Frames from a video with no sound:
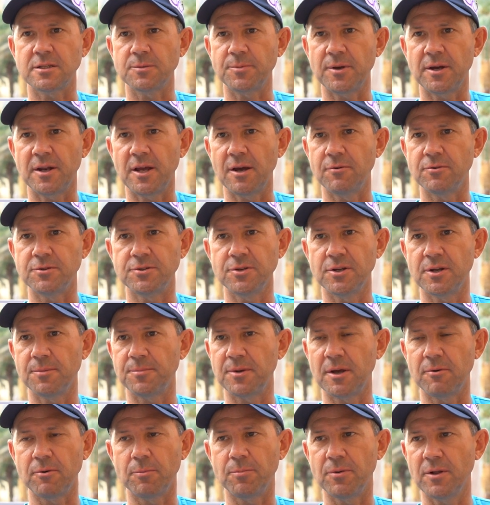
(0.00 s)
It's about how we turn up
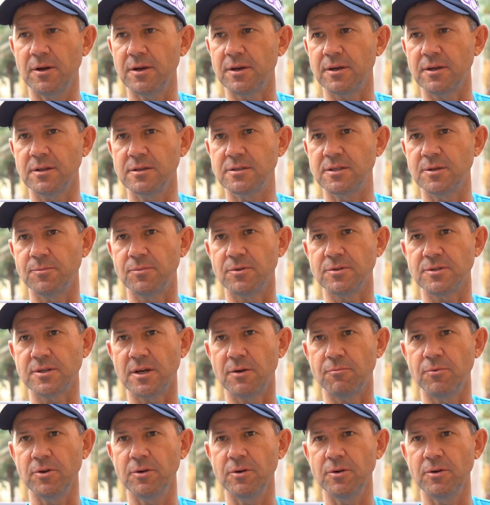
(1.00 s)
and how we play. Simple as that.